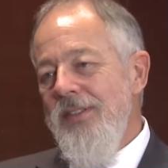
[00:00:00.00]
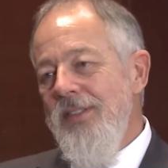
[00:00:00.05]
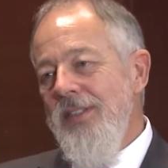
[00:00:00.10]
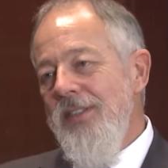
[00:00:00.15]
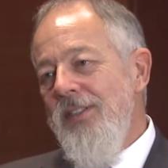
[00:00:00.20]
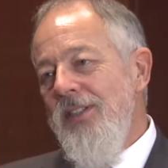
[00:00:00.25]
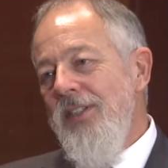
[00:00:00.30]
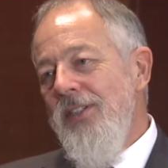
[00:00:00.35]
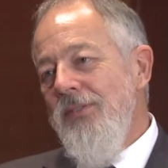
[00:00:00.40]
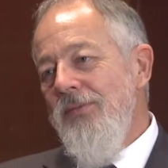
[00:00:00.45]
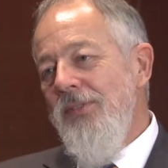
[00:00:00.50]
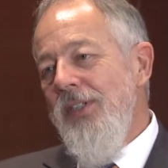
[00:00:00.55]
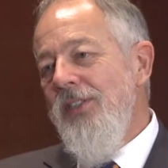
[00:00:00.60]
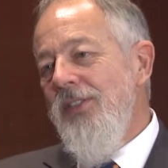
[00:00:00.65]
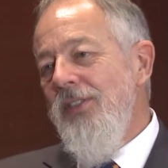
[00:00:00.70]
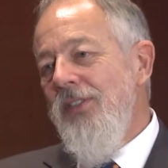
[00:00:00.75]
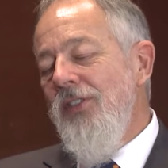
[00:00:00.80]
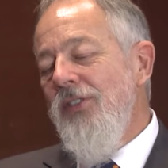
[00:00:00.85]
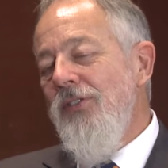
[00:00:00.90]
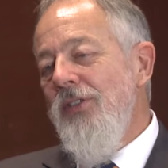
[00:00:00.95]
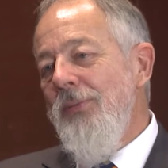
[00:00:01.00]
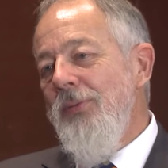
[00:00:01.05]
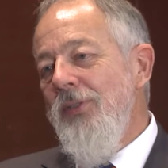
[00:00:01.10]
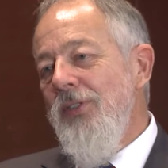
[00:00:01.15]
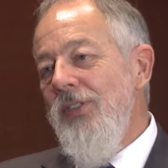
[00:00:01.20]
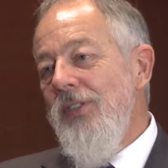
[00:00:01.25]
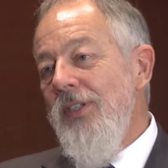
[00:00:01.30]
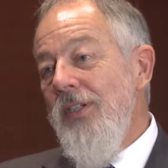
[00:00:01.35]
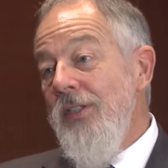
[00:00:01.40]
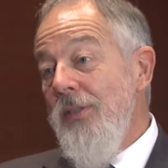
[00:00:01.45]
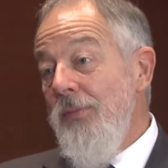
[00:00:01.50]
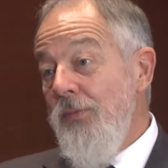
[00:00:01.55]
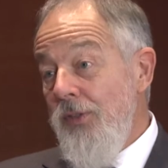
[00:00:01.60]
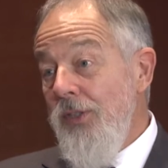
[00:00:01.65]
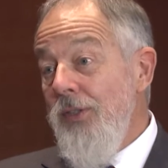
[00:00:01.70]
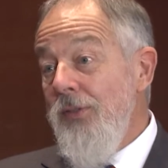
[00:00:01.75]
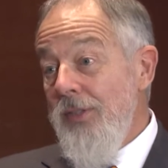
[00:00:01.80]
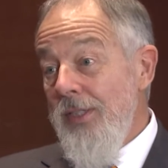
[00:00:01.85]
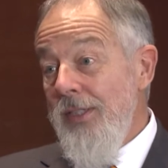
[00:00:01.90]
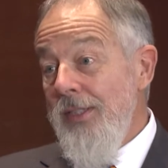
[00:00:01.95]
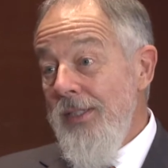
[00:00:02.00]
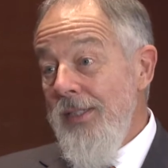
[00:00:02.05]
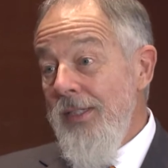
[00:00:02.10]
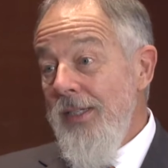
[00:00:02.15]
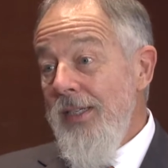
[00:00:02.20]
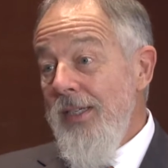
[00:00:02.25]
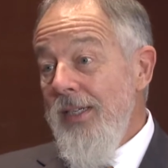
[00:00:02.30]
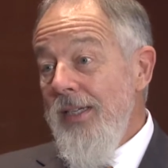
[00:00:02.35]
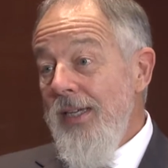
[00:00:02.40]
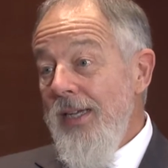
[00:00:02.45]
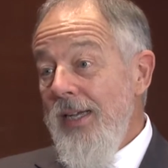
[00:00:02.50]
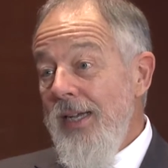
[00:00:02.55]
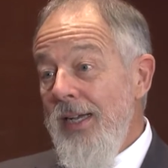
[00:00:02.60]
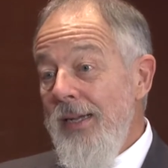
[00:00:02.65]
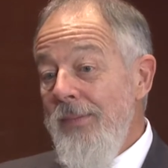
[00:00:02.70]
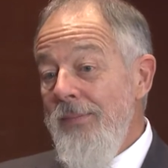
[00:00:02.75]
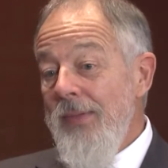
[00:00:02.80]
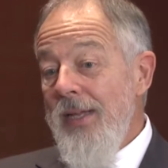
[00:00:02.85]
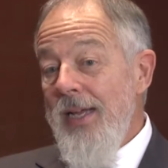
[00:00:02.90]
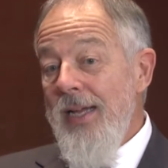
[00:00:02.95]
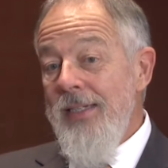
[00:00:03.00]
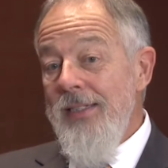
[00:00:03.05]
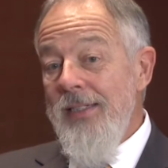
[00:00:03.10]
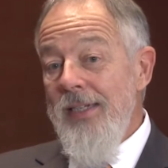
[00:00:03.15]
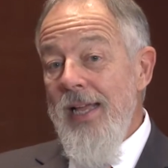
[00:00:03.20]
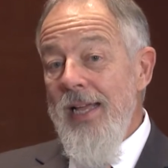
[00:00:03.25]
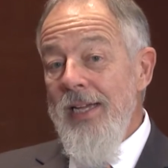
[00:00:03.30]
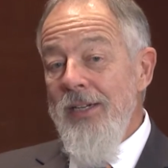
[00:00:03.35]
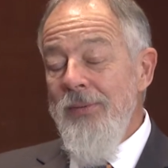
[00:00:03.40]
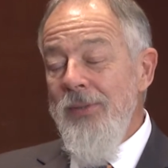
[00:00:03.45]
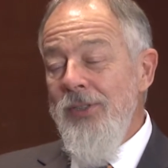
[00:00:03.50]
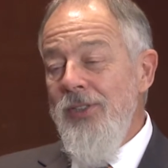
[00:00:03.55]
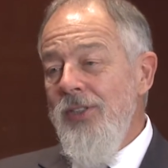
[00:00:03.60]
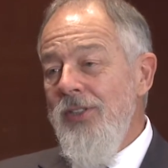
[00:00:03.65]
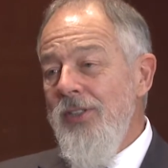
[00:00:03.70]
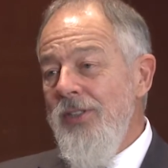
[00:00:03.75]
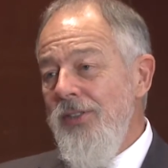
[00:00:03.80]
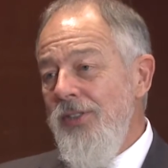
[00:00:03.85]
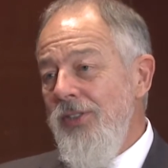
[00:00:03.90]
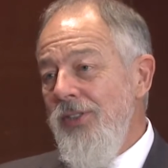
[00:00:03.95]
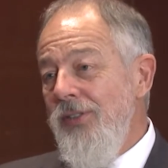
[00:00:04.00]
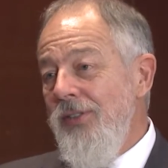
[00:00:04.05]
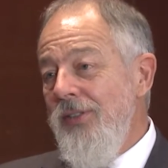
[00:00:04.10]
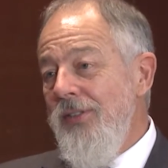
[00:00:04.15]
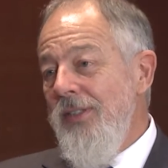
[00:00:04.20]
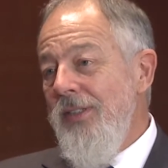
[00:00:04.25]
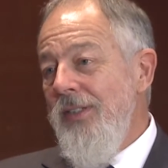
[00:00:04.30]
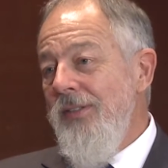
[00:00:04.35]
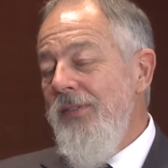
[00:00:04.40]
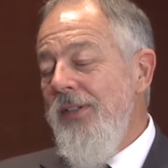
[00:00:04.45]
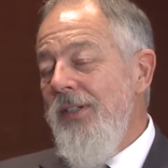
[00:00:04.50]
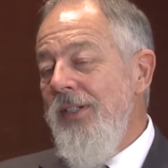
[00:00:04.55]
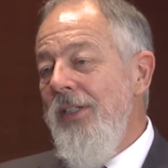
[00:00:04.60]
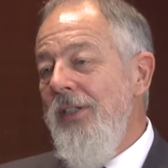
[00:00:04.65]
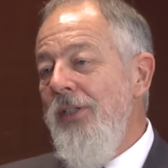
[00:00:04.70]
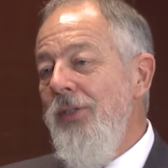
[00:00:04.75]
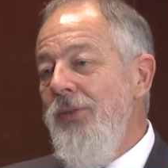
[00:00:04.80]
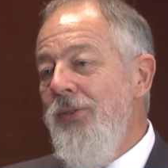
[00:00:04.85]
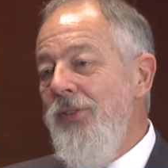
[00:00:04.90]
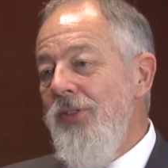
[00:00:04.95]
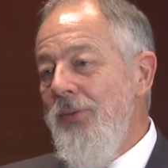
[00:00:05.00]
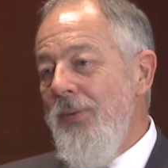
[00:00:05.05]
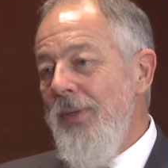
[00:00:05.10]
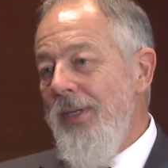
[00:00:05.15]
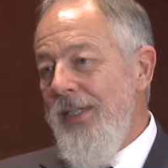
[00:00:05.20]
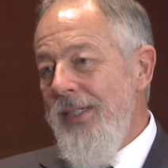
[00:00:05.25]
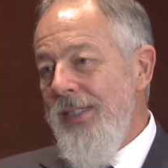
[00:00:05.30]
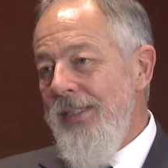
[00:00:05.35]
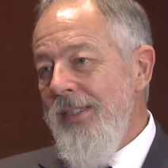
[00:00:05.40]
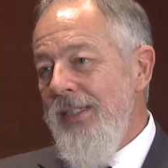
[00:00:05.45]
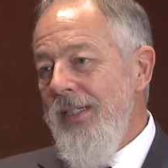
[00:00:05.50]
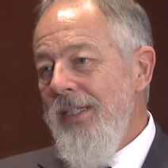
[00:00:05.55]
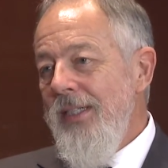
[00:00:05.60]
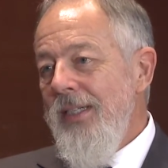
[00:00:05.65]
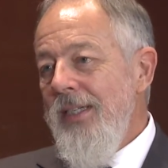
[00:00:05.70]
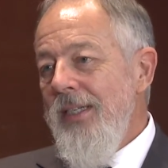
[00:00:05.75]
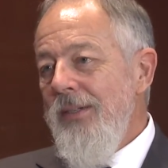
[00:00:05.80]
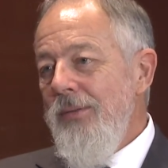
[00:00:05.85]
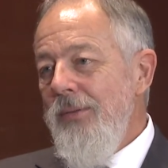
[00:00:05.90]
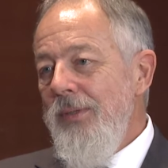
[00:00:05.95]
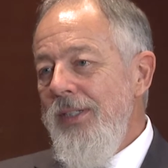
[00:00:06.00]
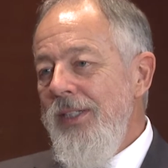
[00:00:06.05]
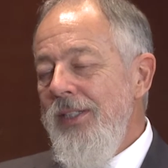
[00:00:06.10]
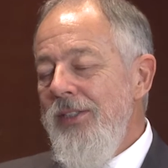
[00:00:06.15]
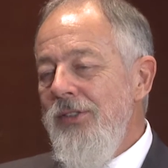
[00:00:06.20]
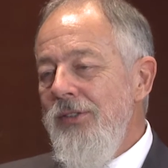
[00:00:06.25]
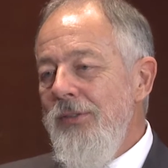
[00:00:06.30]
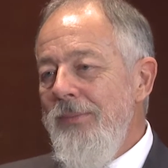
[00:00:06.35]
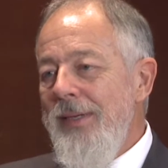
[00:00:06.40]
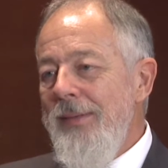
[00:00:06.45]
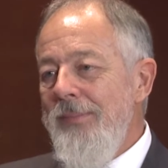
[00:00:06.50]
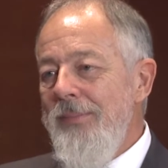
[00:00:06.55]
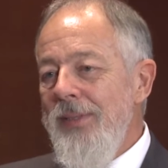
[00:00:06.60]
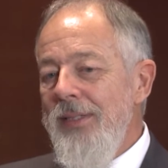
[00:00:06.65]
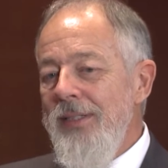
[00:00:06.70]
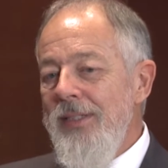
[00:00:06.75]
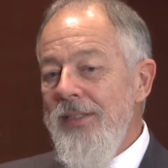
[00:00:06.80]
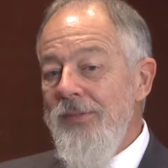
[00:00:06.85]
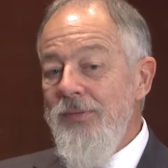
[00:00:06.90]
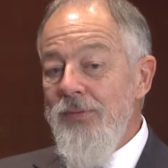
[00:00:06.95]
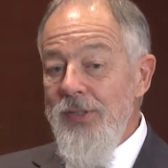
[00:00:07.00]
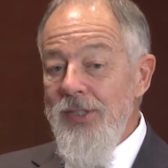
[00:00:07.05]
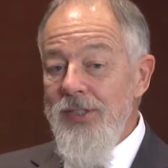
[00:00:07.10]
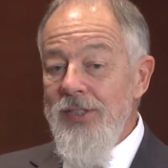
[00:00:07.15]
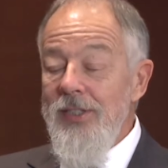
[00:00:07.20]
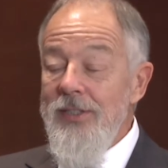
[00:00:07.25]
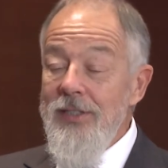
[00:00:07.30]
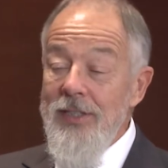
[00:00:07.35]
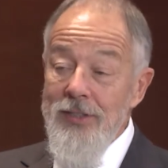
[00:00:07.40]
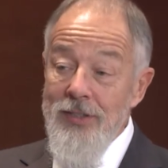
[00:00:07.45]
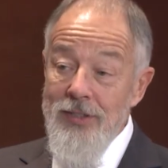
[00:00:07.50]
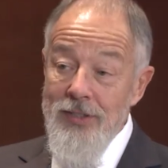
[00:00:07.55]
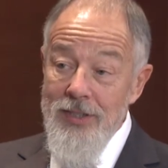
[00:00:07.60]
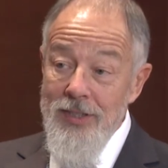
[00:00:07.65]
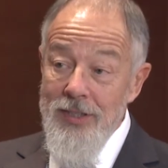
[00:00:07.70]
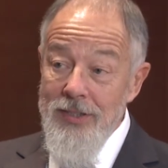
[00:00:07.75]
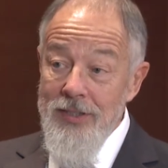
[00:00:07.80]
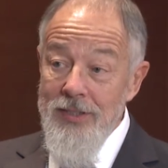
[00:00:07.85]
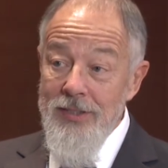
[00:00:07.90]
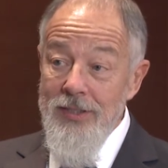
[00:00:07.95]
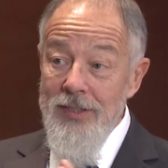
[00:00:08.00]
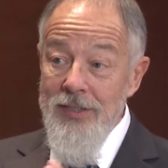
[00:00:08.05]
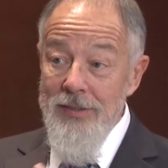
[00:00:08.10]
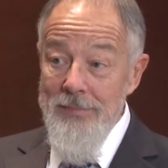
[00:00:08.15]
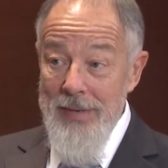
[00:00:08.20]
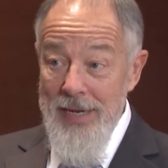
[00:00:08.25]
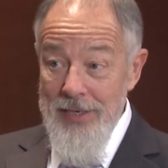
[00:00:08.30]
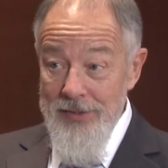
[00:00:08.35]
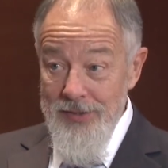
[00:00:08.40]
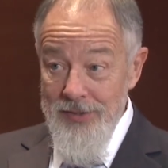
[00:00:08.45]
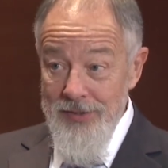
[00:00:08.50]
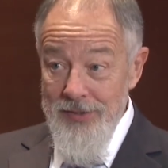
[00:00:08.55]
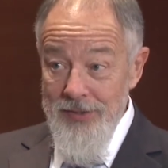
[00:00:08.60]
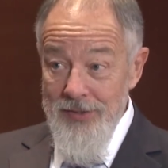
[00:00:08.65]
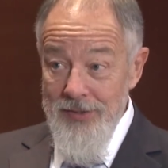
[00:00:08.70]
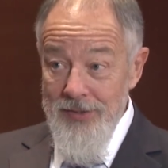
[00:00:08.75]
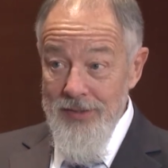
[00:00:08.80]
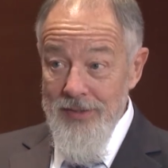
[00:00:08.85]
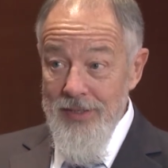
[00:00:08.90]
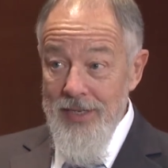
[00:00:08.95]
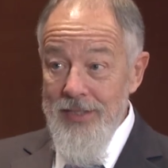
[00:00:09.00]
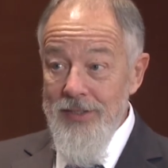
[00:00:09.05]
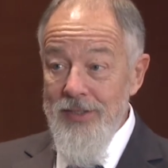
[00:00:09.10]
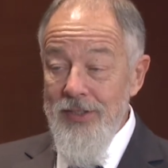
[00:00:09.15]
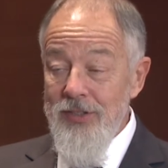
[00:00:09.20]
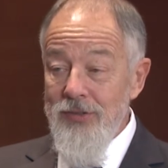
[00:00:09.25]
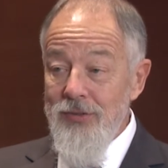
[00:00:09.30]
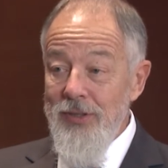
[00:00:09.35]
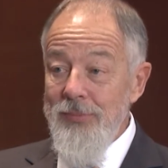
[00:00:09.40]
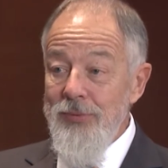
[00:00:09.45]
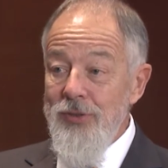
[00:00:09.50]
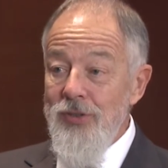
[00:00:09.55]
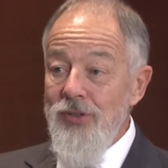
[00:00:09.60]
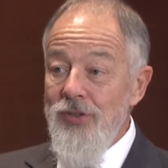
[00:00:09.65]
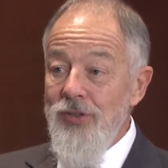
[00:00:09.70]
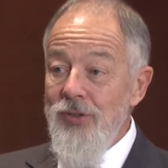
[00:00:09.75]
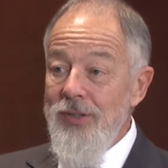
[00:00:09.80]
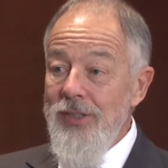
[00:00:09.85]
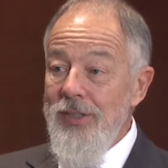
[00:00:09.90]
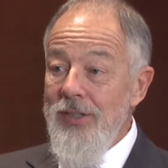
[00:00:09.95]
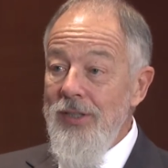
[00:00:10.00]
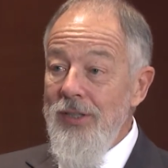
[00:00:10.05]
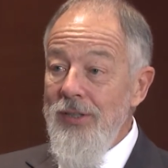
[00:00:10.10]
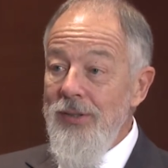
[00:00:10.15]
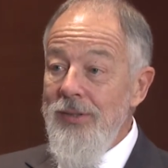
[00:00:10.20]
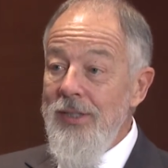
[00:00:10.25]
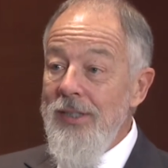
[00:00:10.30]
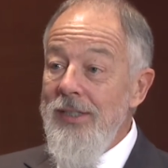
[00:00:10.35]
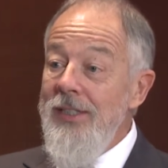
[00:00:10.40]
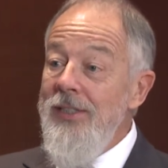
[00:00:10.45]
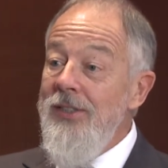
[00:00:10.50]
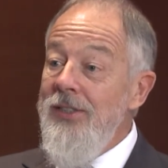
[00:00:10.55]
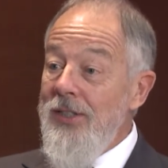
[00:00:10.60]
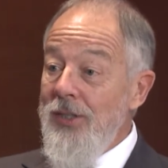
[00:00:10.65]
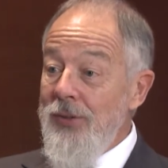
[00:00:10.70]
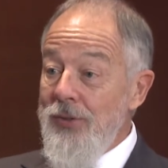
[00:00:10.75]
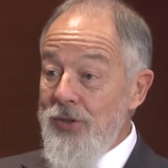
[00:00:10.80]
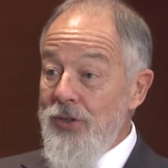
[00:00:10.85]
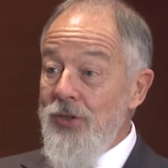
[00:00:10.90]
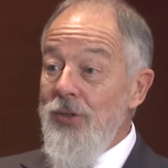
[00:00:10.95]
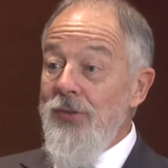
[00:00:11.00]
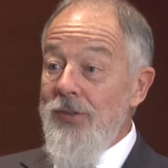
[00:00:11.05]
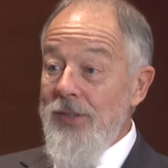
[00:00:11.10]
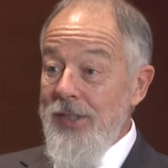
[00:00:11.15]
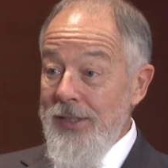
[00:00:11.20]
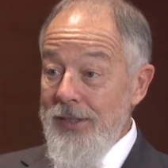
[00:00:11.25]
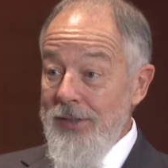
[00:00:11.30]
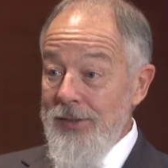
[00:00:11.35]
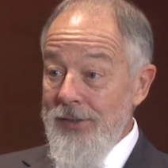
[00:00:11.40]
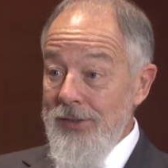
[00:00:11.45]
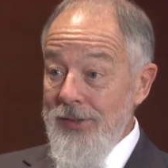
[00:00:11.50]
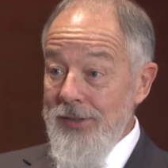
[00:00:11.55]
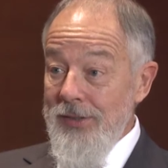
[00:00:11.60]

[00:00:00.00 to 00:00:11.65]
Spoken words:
descriptions are confusing and language is used in a very loose way. We need to remember that if risk is uncertainty that matters, our description should include at least those two things.